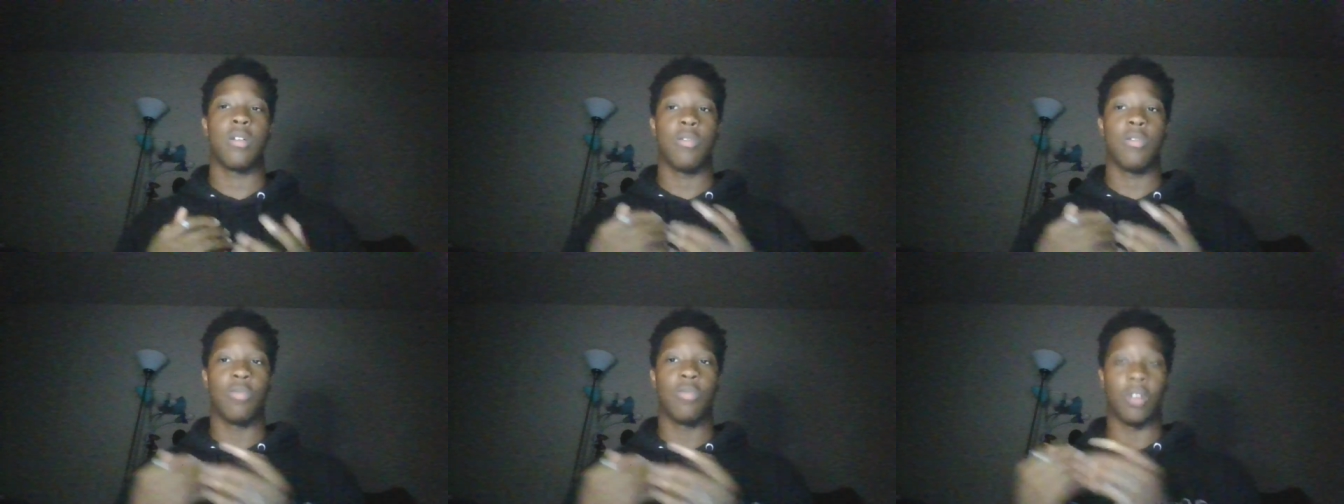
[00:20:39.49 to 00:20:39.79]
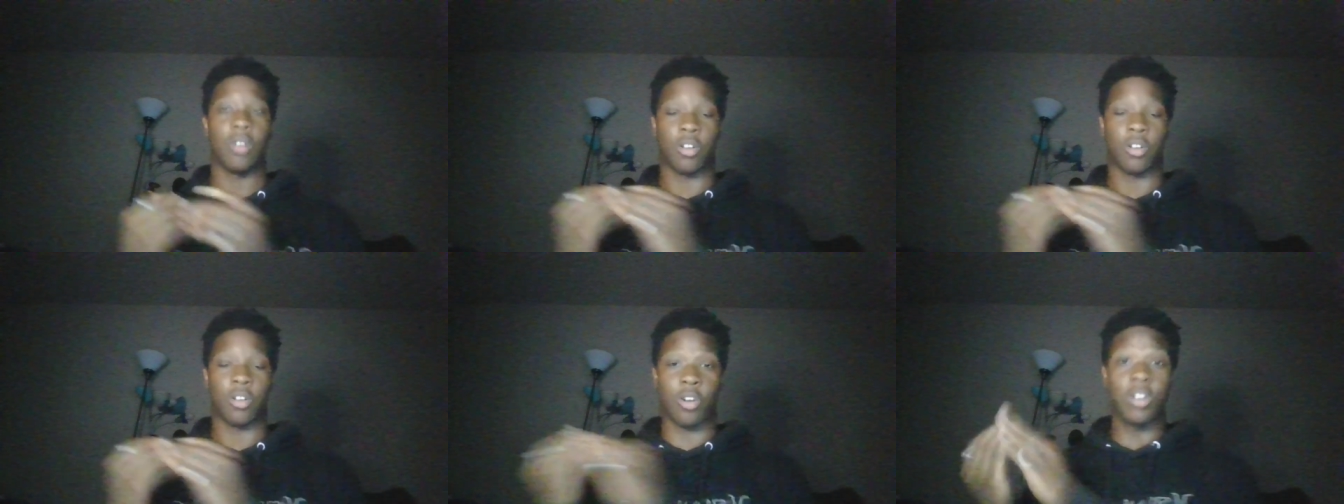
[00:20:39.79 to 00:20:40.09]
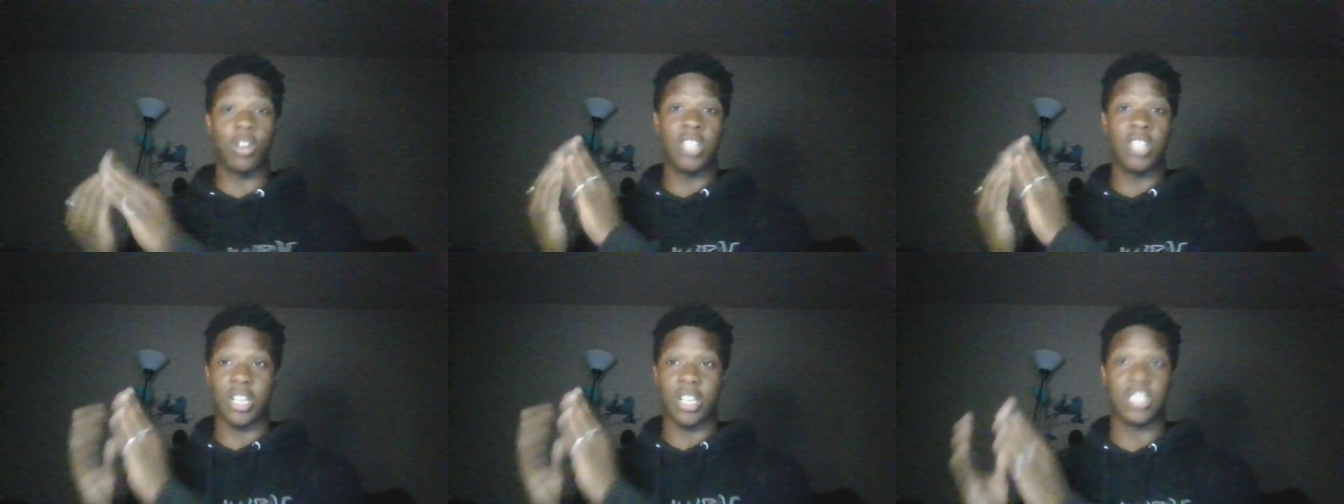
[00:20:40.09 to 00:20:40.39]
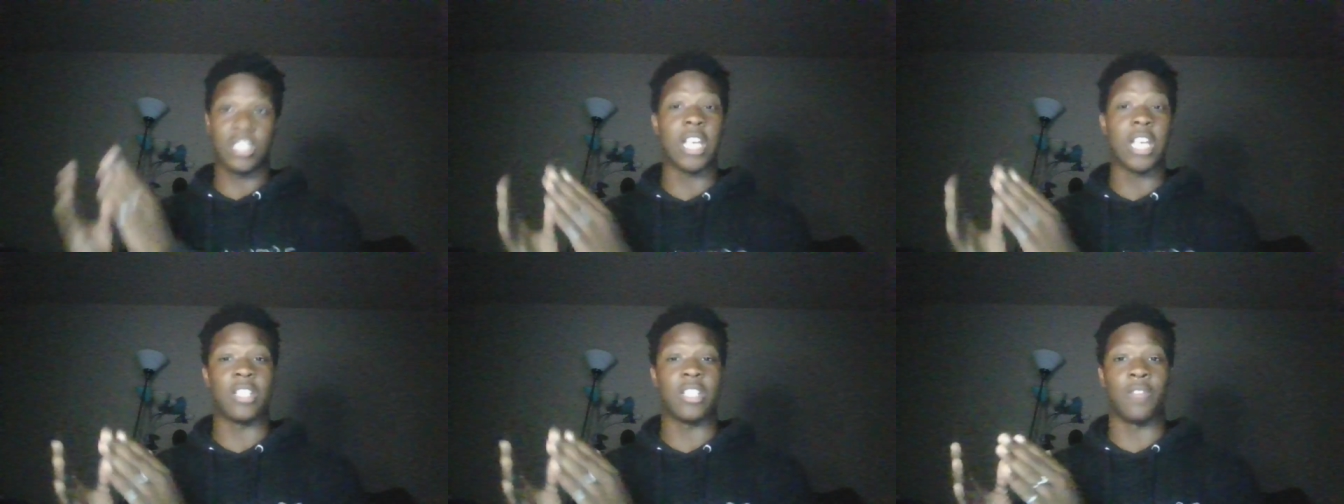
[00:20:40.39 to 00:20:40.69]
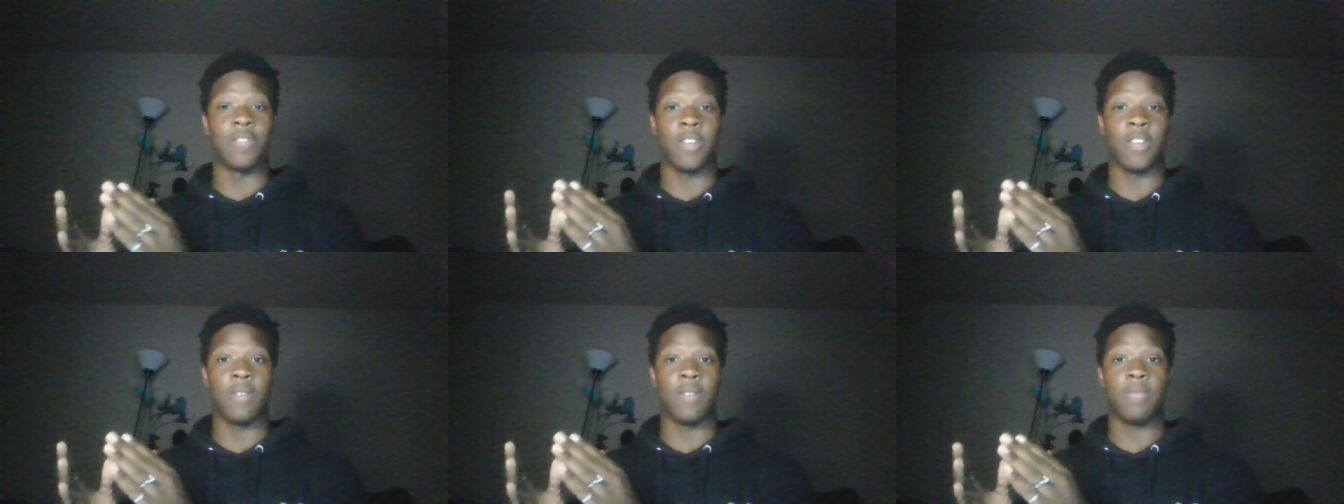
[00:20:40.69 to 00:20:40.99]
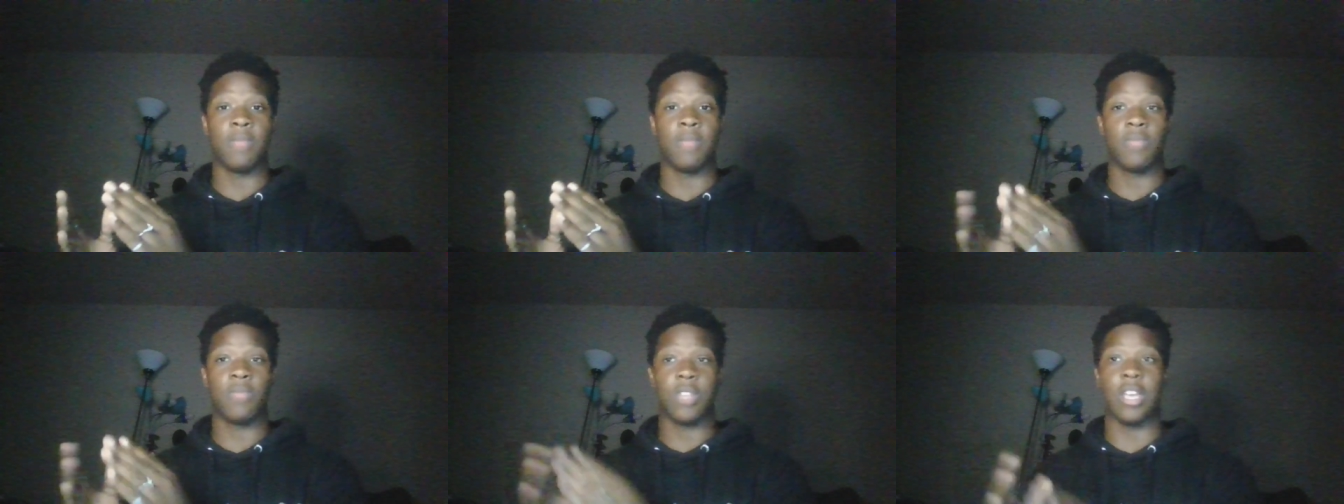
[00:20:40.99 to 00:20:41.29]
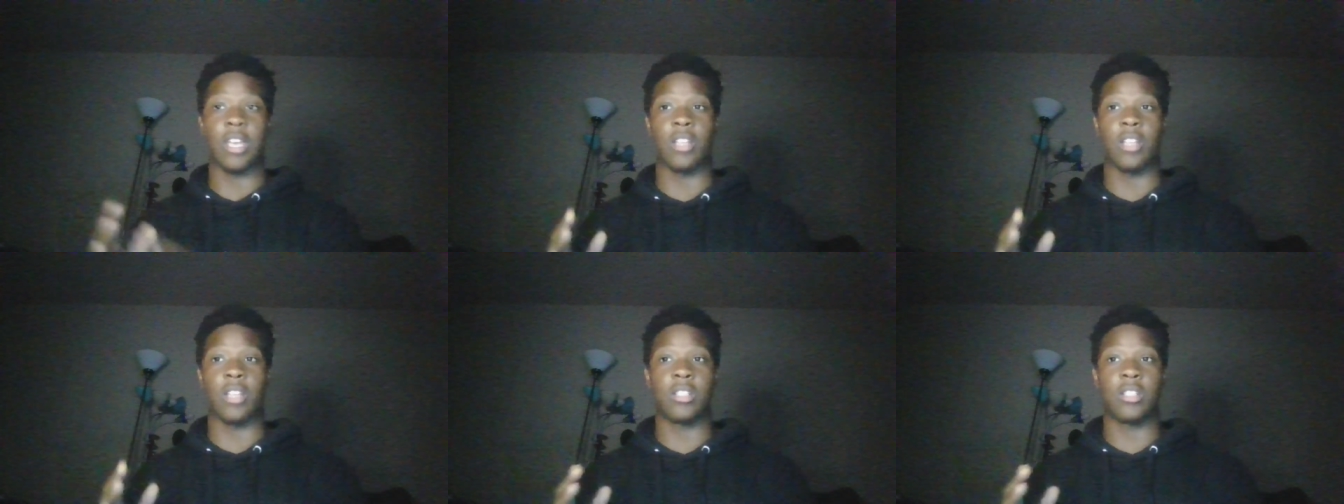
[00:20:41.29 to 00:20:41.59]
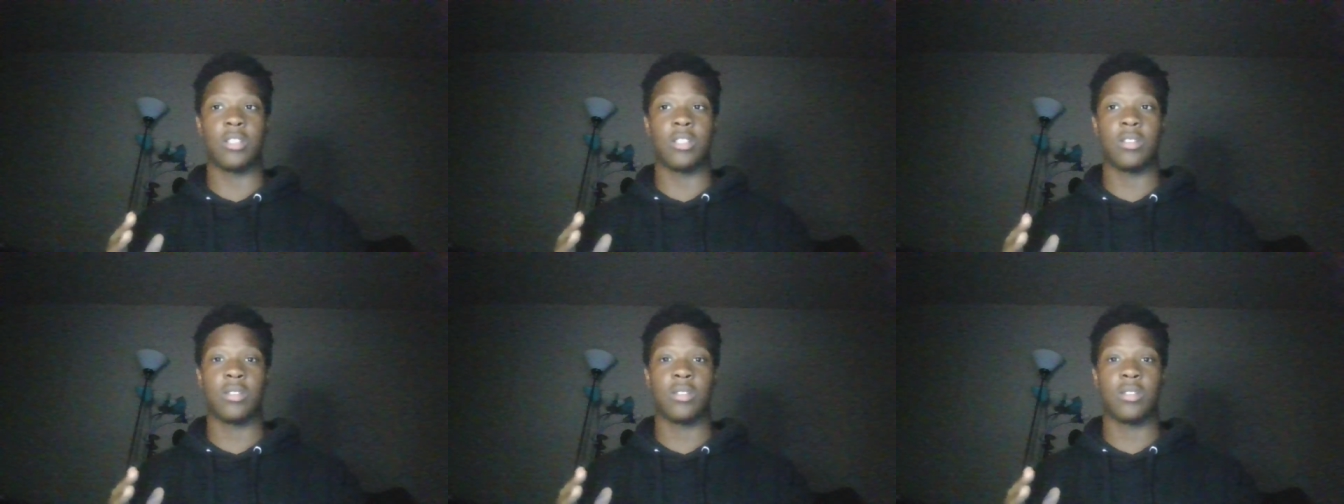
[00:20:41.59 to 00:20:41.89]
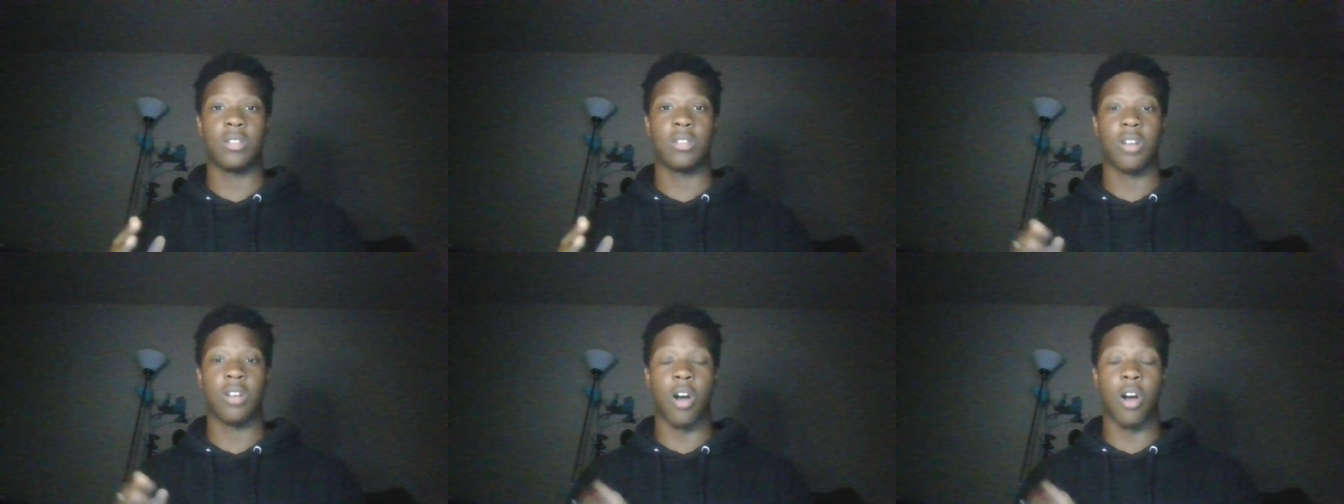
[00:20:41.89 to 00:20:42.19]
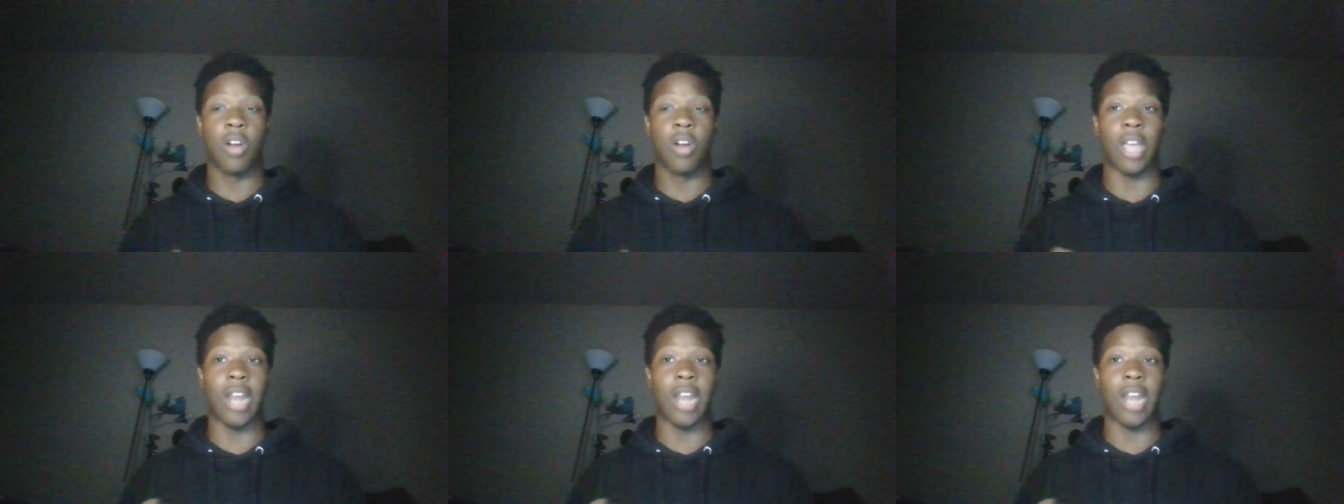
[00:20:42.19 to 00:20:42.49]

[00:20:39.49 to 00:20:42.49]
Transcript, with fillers: When a girl get a taste of it, it's okay.